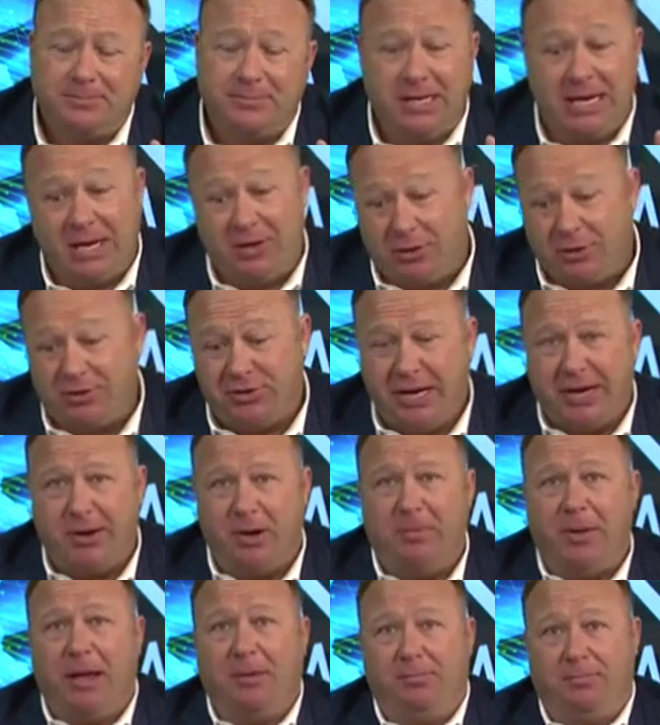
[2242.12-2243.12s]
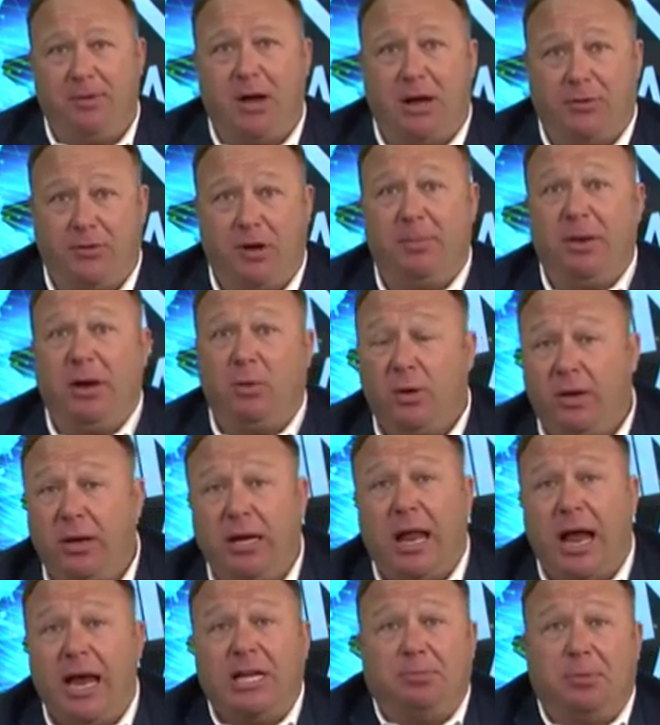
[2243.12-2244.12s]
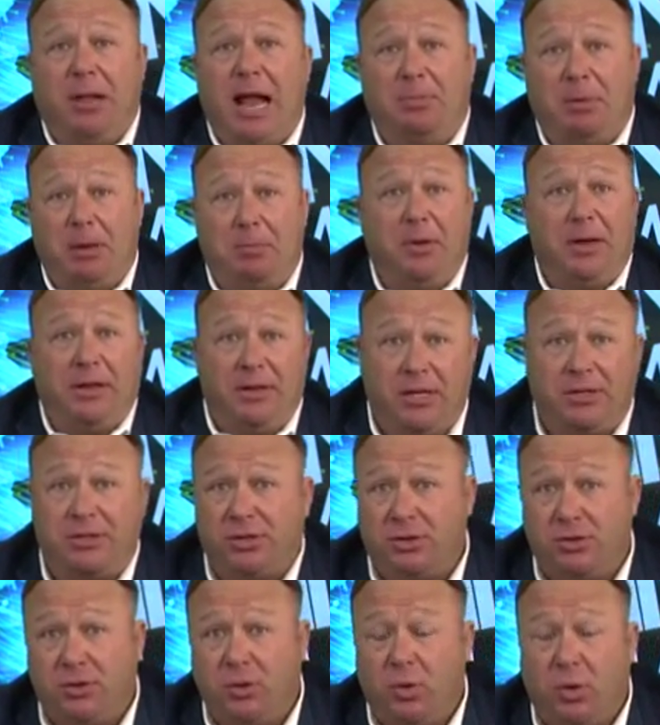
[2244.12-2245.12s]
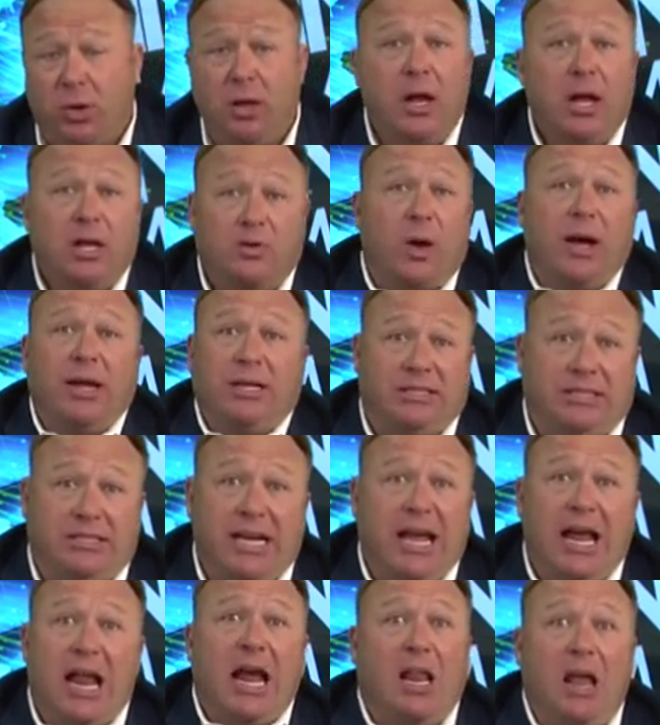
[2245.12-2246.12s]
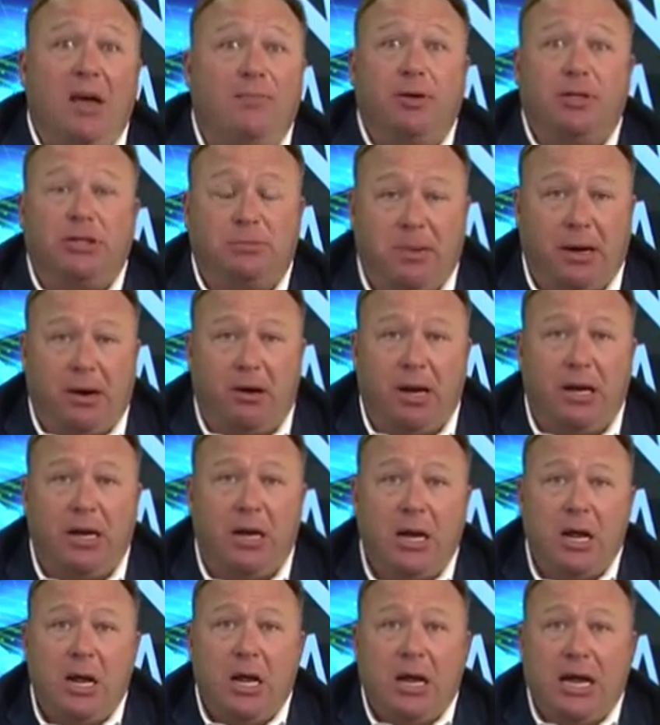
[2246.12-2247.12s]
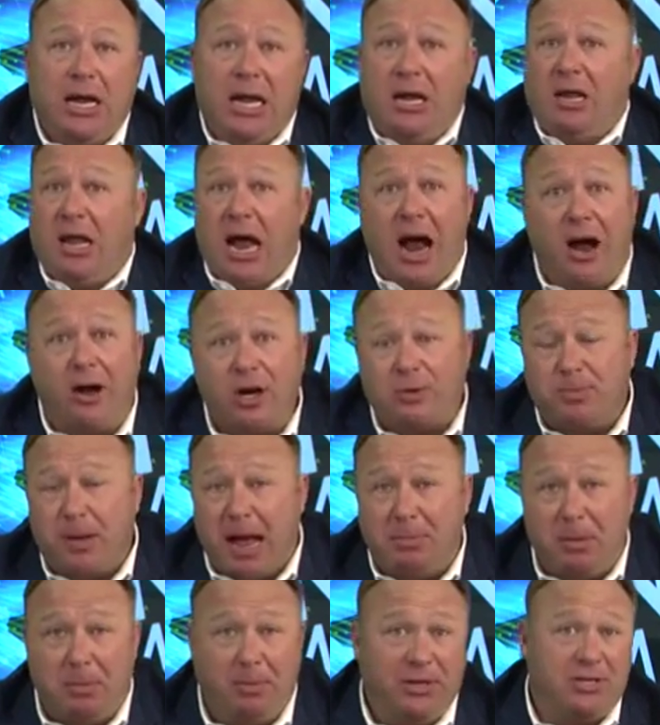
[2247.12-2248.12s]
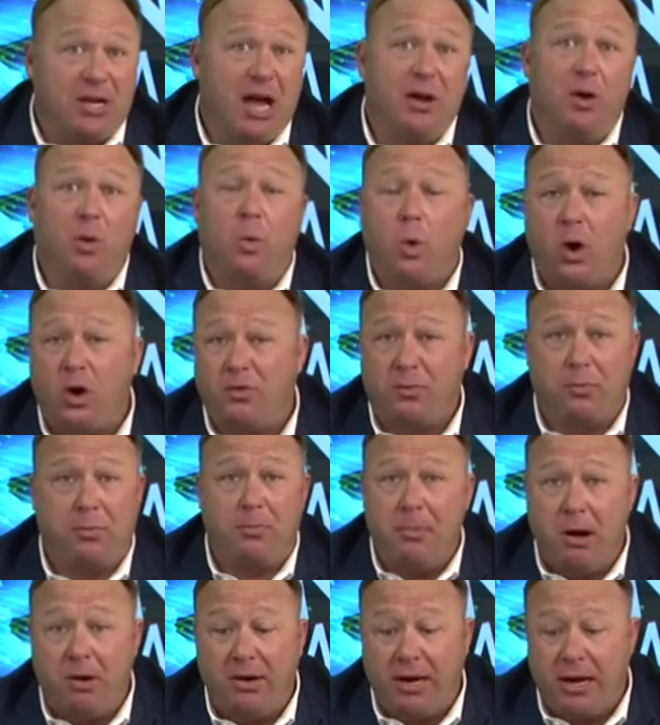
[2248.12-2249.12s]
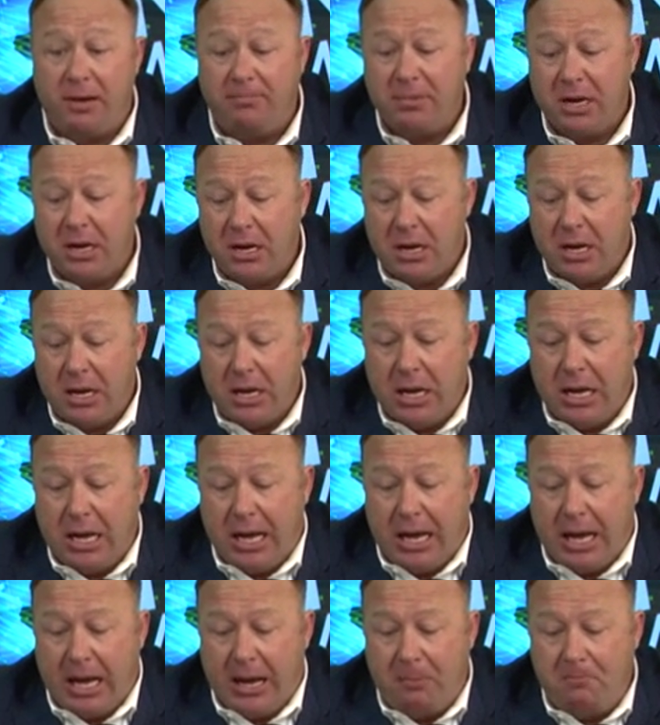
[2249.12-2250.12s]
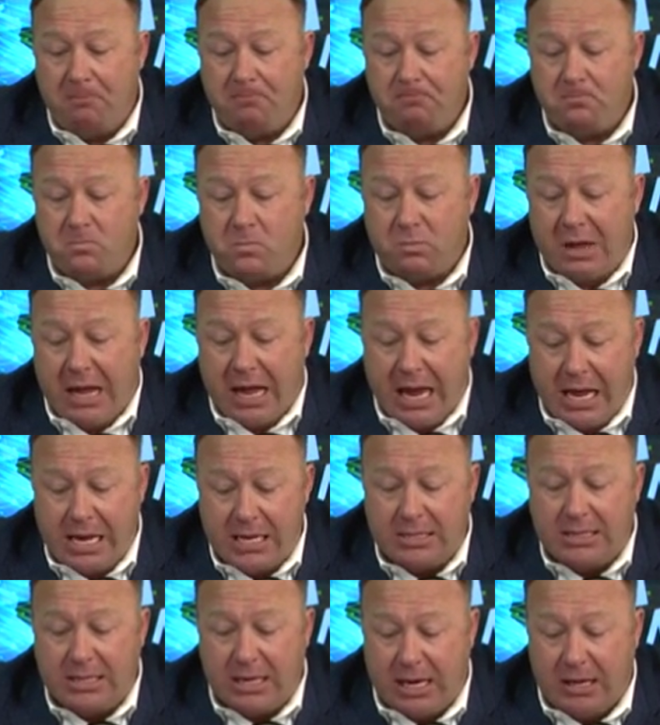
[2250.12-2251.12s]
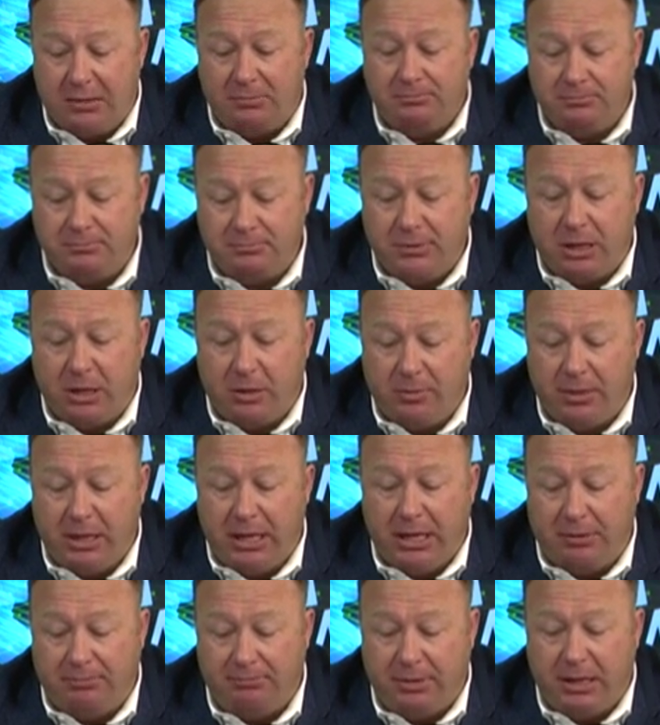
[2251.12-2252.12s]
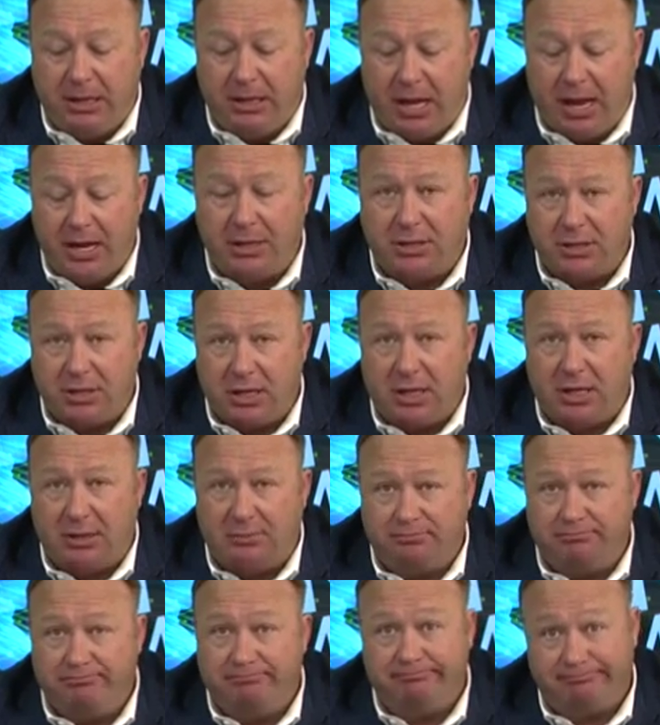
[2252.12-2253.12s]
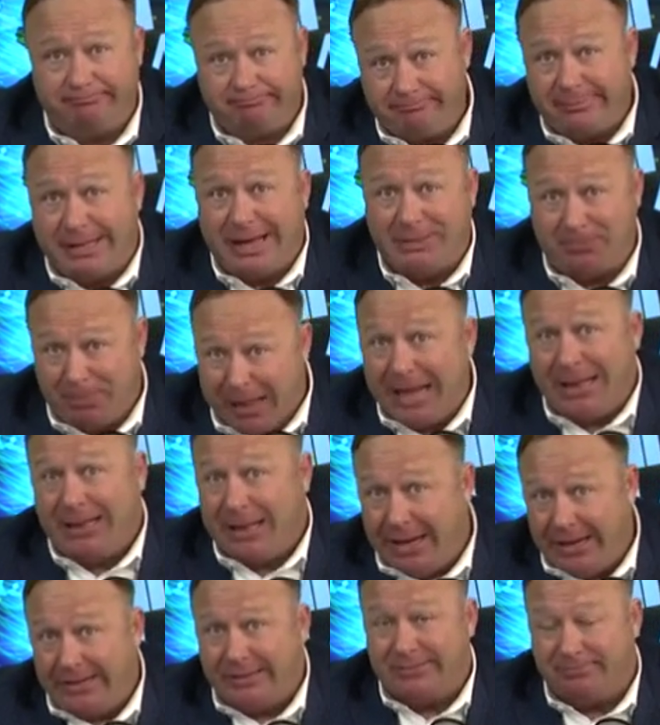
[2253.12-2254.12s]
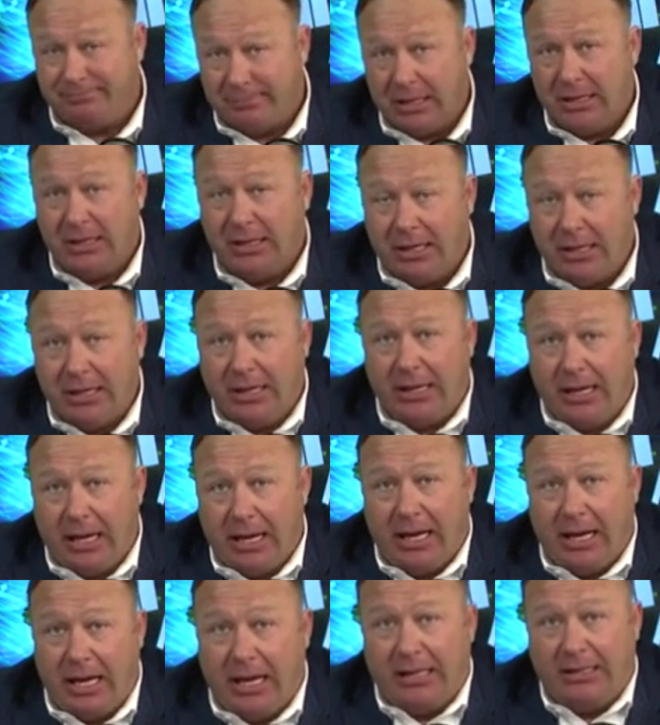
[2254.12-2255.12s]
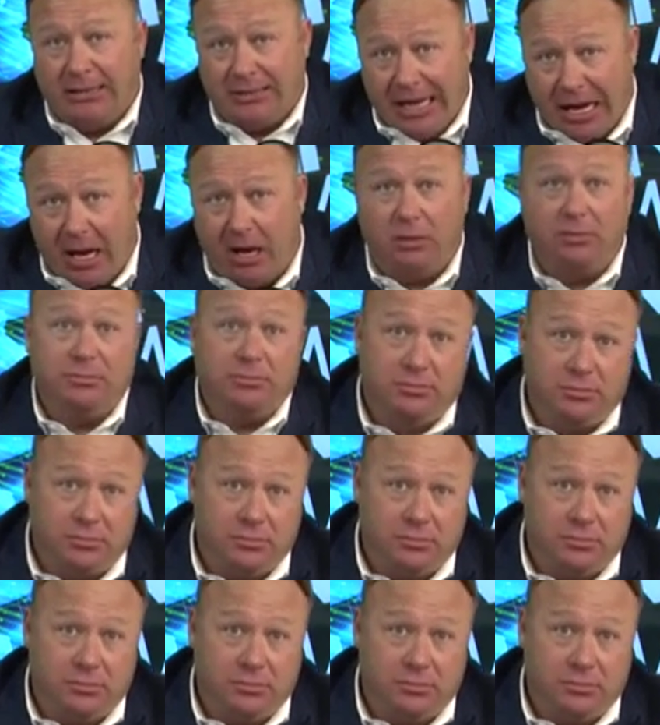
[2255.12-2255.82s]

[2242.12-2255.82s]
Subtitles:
Tell you a little secret about Donald Trump. He really likes black people. He thinks they're cool. That's why he said, I love their spirit. He hires black people. He's gotten awards for promoting them. You know, he likes black ladies. Now,